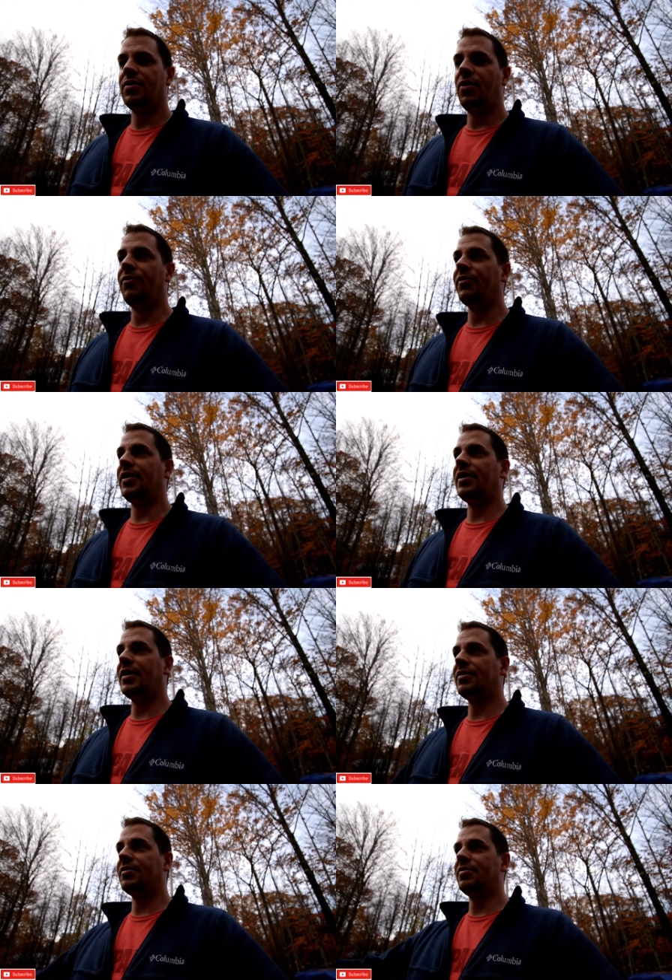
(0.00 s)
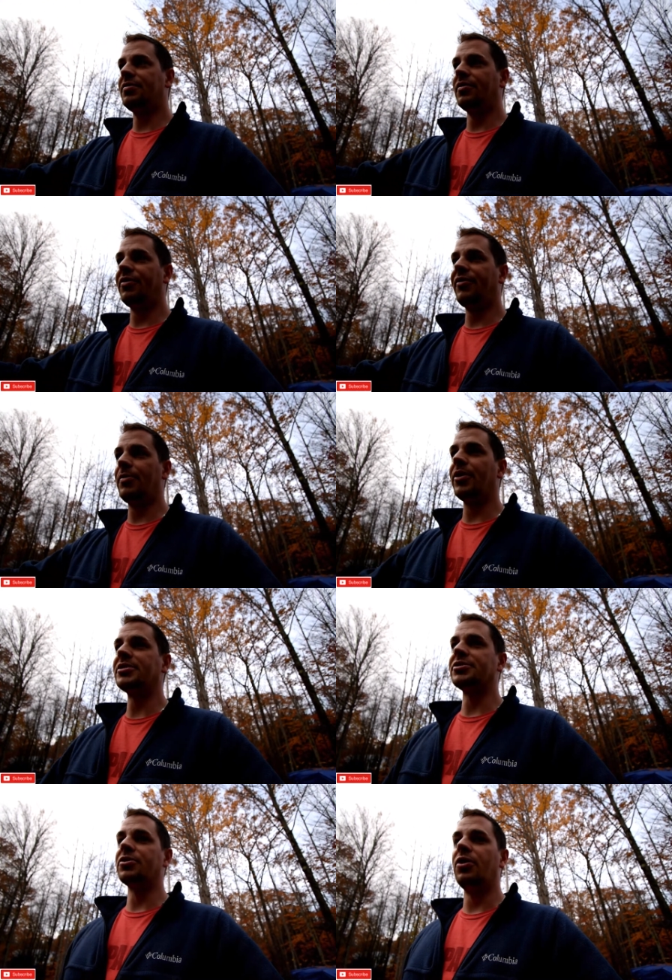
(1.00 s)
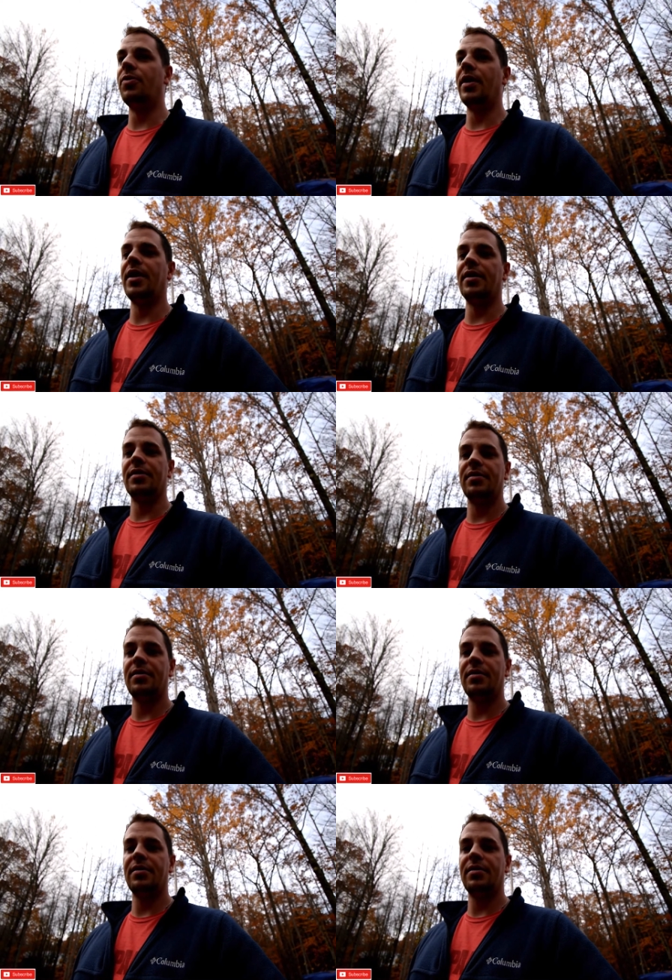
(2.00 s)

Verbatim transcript: hopefully that the, the vibration will go away and,